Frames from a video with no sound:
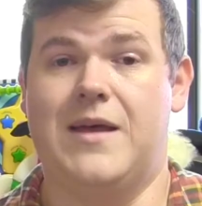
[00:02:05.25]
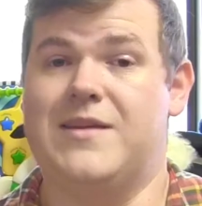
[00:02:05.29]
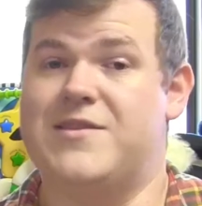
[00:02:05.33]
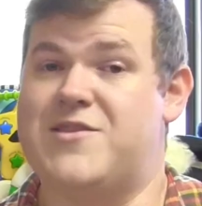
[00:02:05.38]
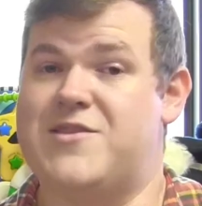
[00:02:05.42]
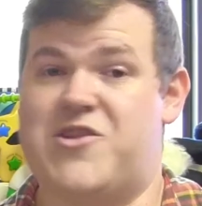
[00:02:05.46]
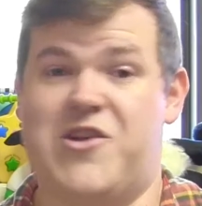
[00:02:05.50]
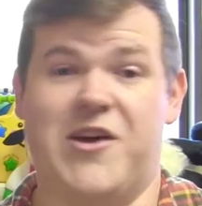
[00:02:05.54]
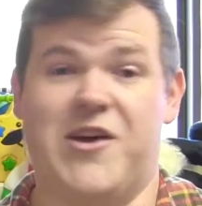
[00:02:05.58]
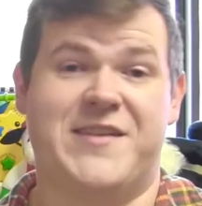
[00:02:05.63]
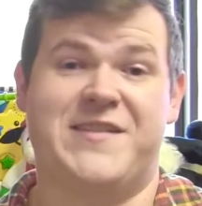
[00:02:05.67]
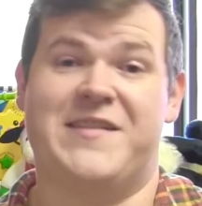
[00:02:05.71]

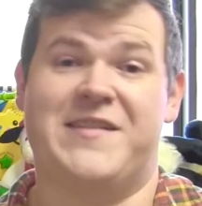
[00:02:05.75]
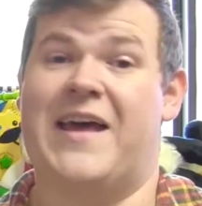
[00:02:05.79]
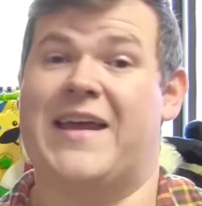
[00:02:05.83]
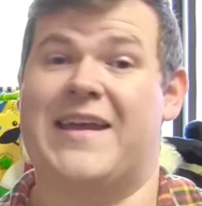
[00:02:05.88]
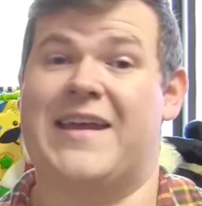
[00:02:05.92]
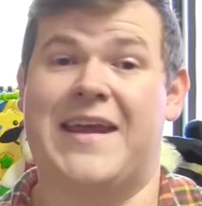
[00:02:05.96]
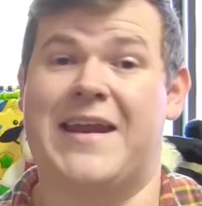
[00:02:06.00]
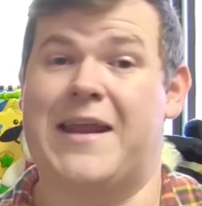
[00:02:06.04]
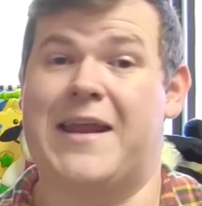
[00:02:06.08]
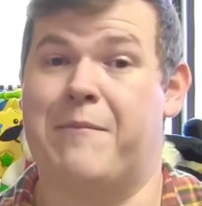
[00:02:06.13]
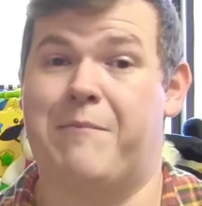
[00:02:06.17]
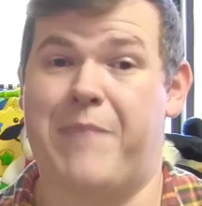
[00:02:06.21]
Just like
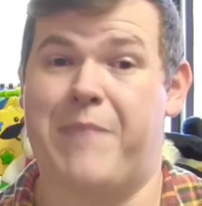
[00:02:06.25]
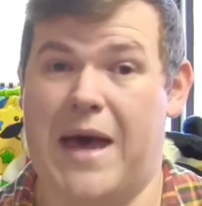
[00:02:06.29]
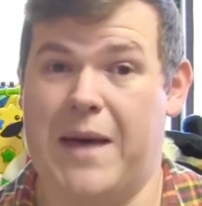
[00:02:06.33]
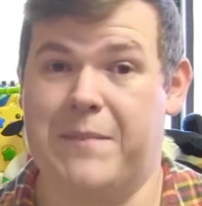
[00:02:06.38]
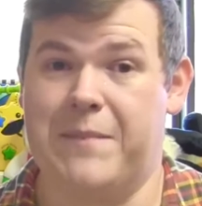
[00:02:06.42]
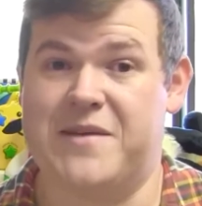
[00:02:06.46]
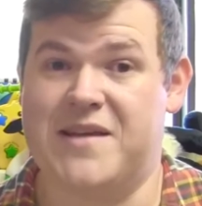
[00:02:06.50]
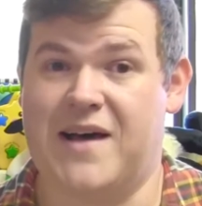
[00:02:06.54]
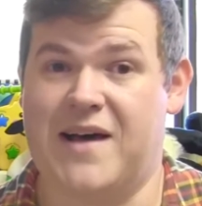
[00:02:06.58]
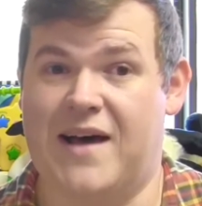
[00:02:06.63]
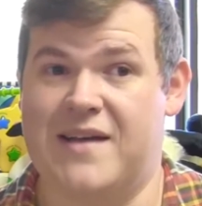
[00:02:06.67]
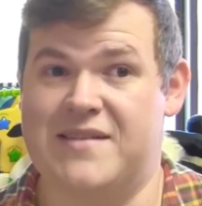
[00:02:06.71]
getting
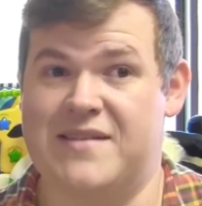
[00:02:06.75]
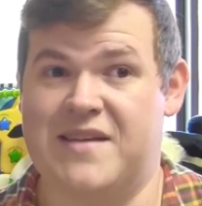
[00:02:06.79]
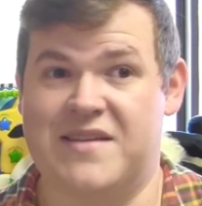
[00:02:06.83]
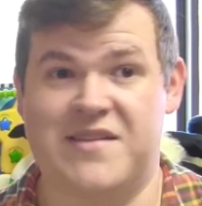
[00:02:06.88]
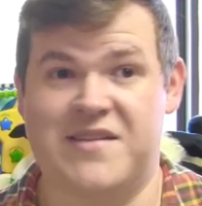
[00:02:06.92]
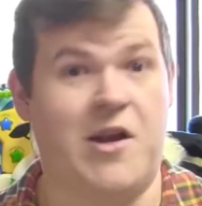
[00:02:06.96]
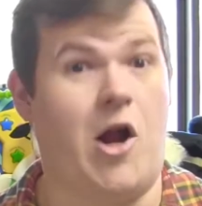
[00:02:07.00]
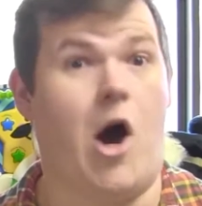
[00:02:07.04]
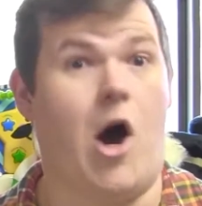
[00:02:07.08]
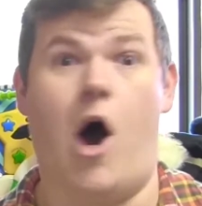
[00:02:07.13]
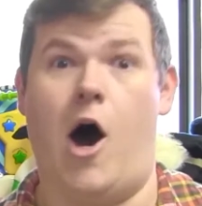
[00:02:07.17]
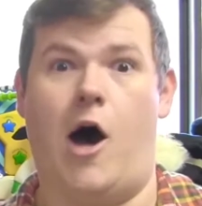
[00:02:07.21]
baptized
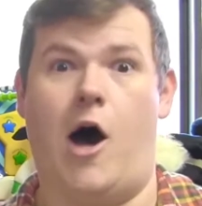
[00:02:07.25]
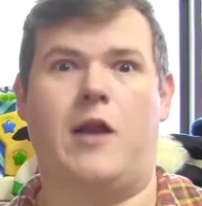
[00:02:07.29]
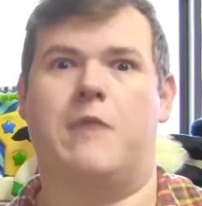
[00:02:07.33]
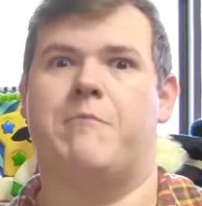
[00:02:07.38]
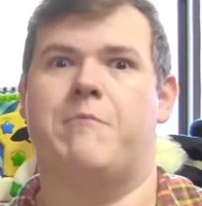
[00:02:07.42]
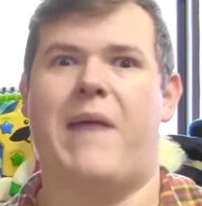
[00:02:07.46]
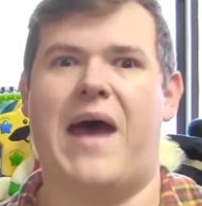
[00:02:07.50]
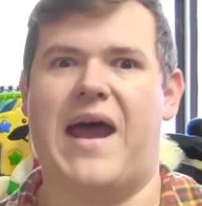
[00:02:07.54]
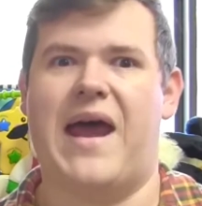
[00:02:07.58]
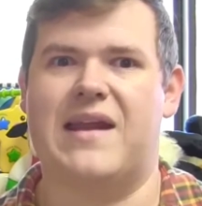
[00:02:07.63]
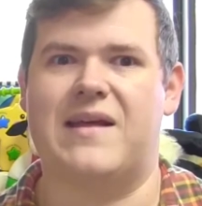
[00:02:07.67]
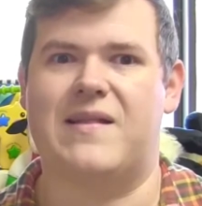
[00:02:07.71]
doesn't
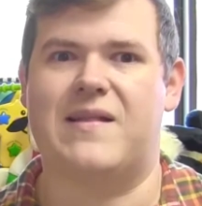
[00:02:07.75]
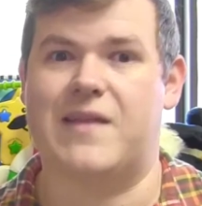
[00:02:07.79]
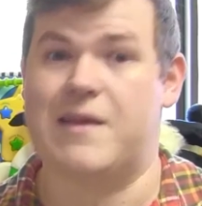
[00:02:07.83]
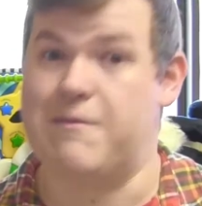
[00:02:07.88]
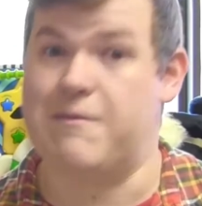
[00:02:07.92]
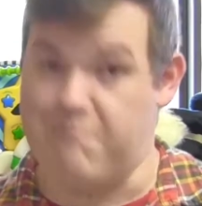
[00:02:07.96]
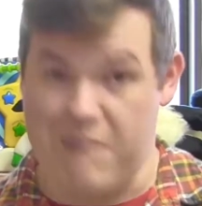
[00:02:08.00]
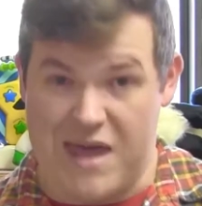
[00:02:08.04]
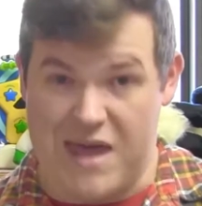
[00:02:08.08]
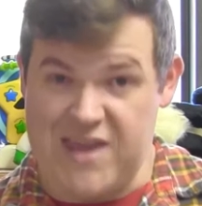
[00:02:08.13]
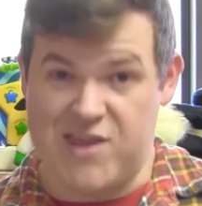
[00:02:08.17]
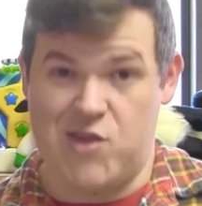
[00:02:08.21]
automatically
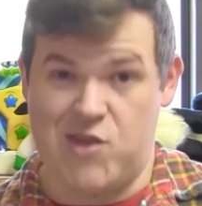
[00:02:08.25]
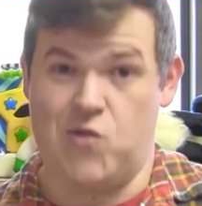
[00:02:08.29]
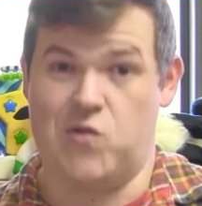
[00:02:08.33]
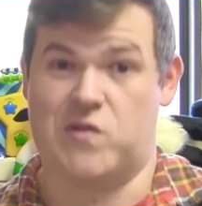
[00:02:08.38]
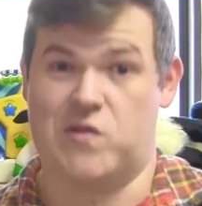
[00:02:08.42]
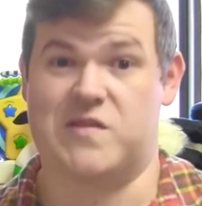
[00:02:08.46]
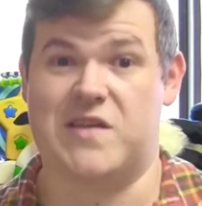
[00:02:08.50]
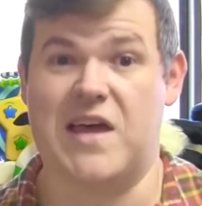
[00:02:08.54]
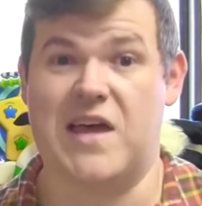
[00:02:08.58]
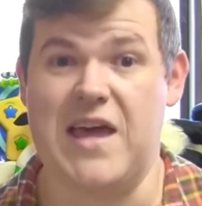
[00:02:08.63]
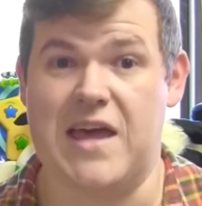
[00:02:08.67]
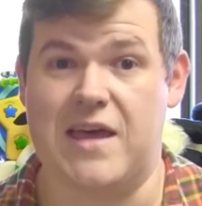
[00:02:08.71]
make you
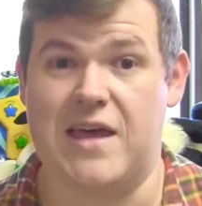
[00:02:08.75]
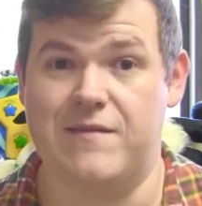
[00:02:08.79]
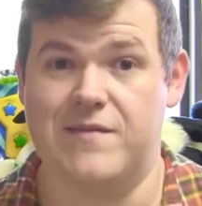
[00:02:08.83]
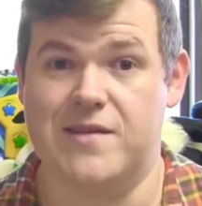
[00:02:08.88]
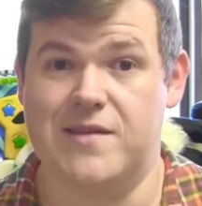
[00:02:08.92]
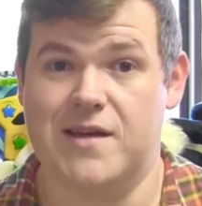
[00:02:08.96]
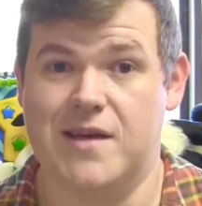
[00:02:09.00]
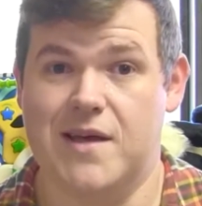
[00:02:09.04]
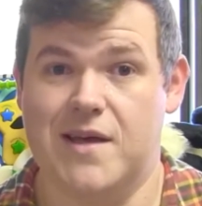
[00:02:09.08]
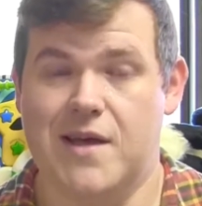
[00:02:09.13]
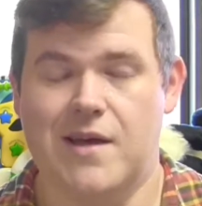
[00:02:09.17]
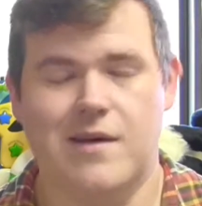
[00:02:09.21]
saved.
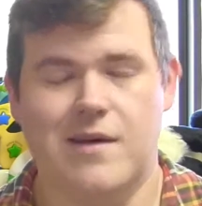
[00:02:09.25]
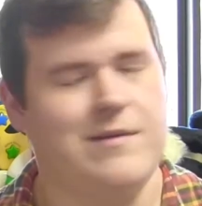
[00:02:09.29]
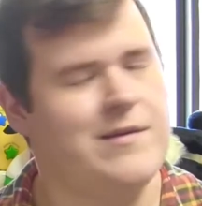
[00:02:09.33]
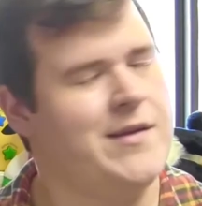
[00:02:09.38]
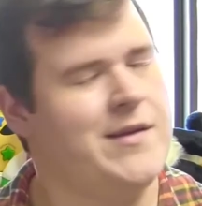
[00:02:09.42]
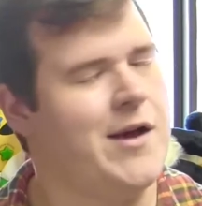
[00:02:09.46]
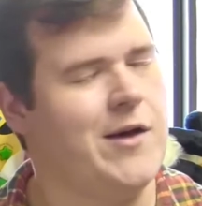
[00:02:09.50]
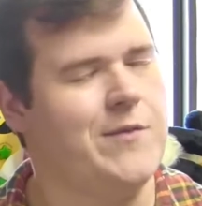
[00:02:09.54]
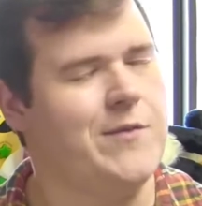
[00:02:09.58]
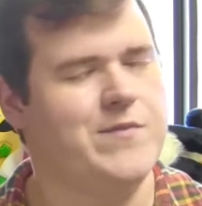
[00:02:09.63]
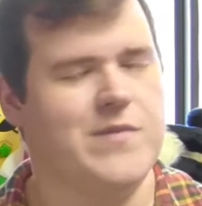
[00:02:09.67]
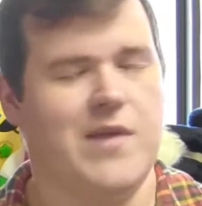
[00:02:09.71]

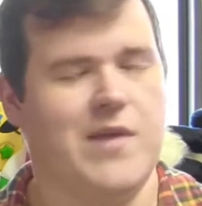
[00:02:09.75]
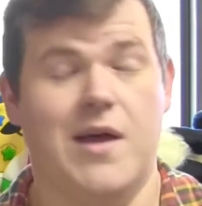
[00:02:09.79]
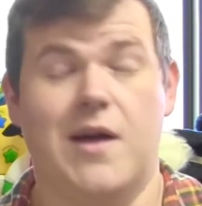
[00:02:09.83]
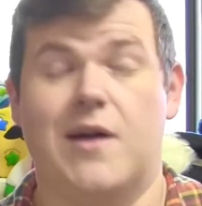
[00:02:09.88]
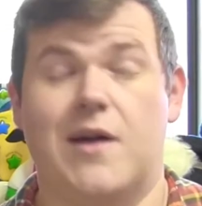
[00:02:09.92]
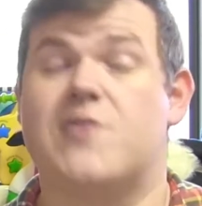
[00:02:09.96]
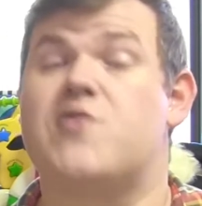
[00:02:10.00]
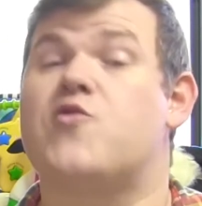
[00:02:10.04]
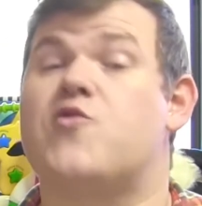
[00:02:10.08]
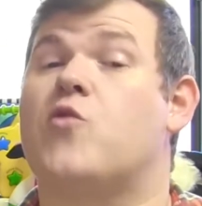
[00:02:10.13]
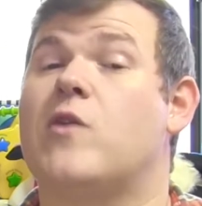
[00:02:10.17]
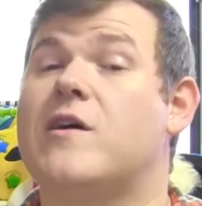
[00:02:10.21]
No,
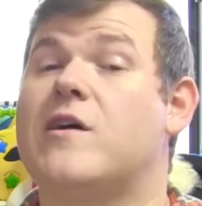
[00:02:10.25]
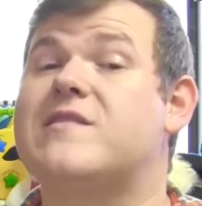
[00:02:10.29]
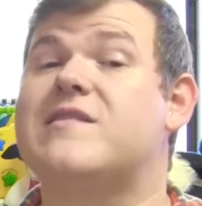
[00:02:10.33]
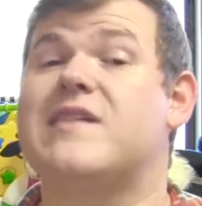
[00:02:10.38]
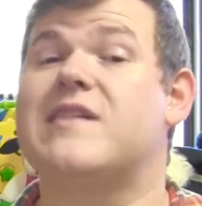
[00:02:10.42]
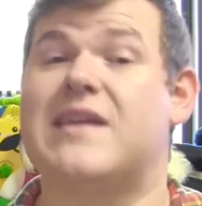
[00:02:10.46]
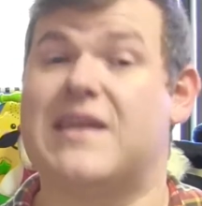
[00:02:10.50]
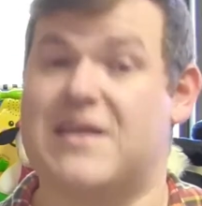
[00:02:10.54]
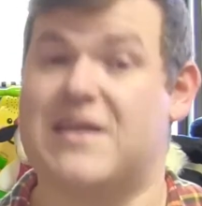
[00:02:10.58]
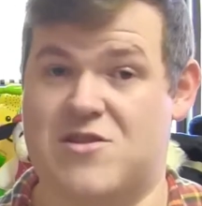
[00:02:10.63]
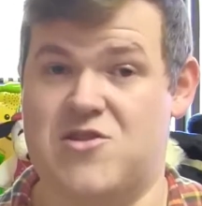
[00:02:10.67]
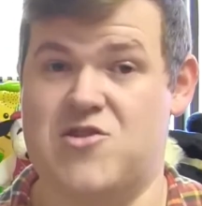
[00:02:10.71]

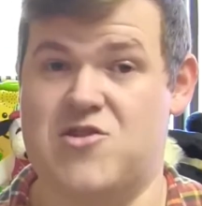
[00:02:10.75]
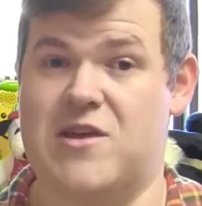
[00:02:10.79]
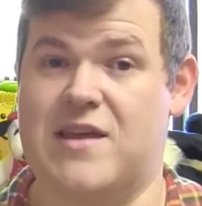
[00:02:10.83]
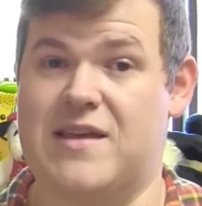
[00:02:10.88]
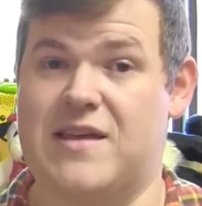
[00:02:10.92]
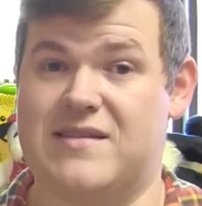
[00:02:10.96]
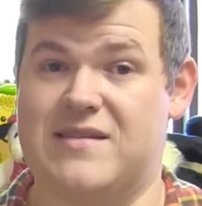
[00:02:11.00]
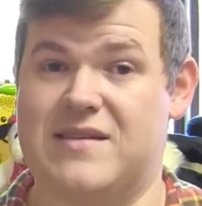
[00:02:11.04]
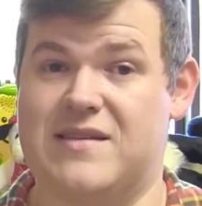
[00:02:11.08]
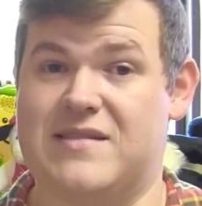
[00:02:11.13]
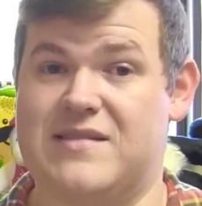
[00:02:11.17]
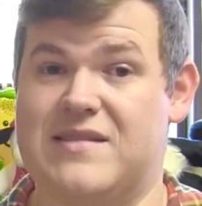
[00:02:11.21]
trusting in
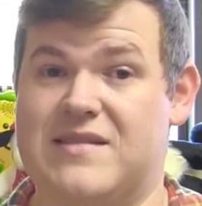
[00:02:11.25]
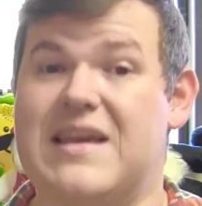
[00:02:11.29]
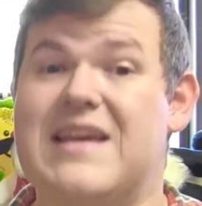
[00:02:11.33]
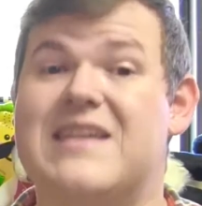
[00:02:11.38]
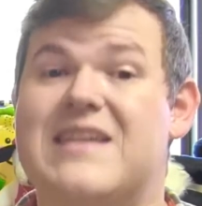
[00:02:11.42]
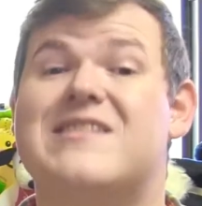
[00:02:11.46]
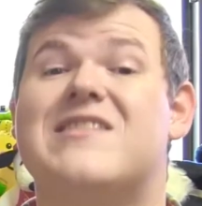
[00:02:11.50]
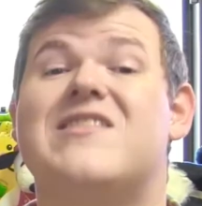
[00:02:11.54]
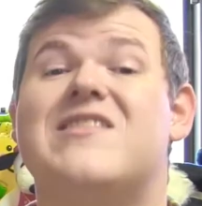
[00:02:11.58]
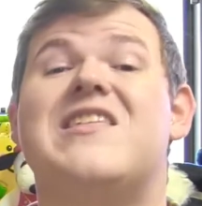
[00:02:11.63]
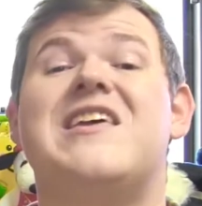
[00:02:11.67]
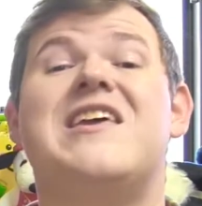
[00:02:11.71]
Jesus
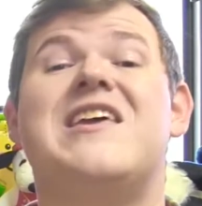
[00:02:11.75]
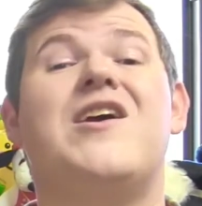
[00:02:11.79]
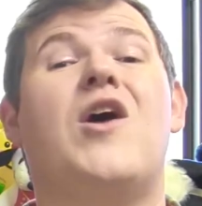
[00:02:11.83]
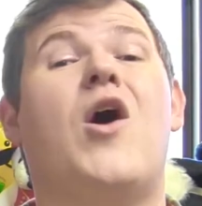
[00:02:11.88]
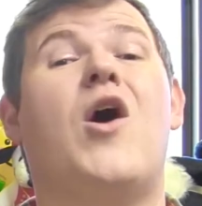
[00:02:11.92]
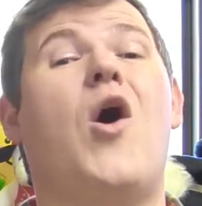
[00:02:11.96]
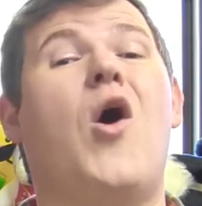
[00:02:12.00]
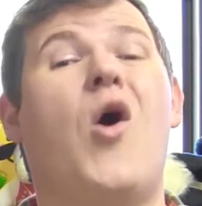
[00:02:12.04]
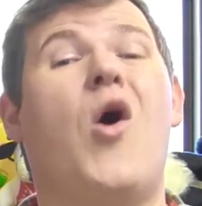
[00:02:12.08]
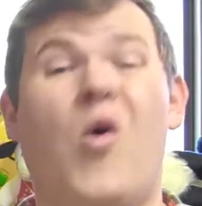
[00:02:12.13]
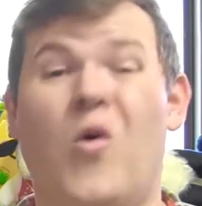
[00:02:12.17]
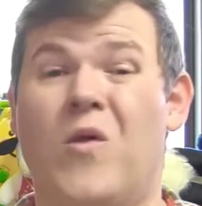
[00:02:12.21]
is the
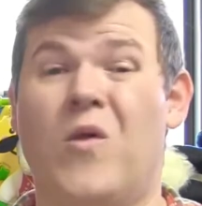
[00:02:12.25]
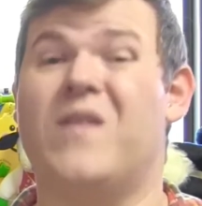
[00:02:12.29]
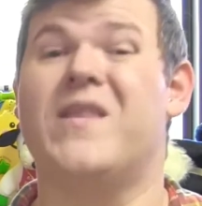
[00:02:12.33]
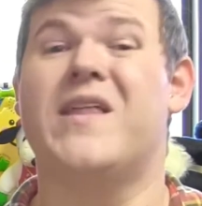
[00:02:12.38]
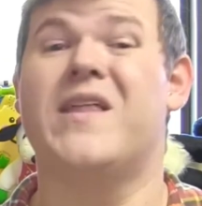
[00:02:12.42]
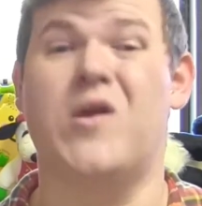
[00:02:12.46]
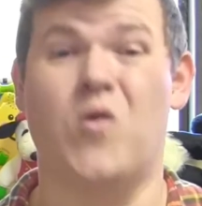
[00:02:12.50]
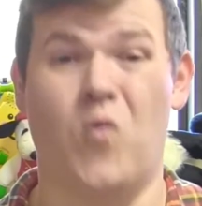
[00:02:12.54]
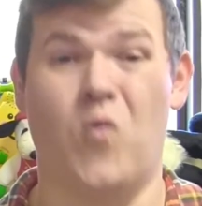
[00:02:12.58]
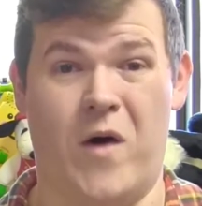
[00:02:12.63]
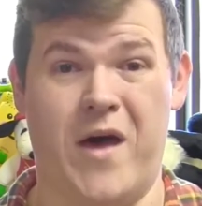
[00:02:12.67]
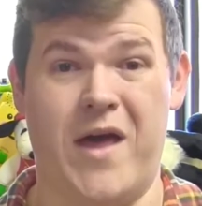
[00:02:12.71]

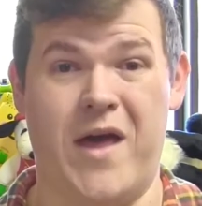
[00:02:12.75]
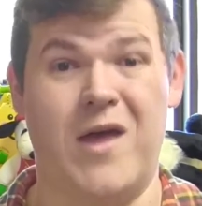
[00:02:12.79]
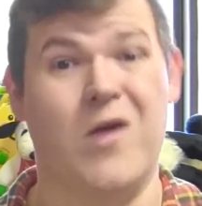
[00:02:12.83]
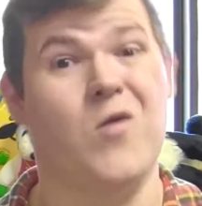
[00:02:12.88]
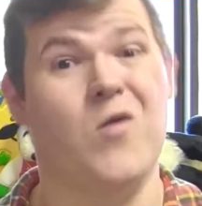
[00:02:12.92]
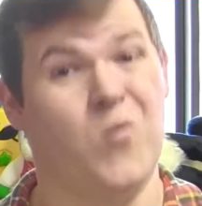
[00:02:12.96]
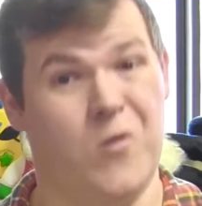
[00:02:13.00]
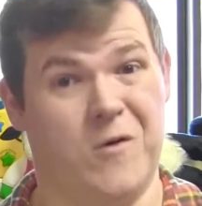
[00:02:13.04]
only way we're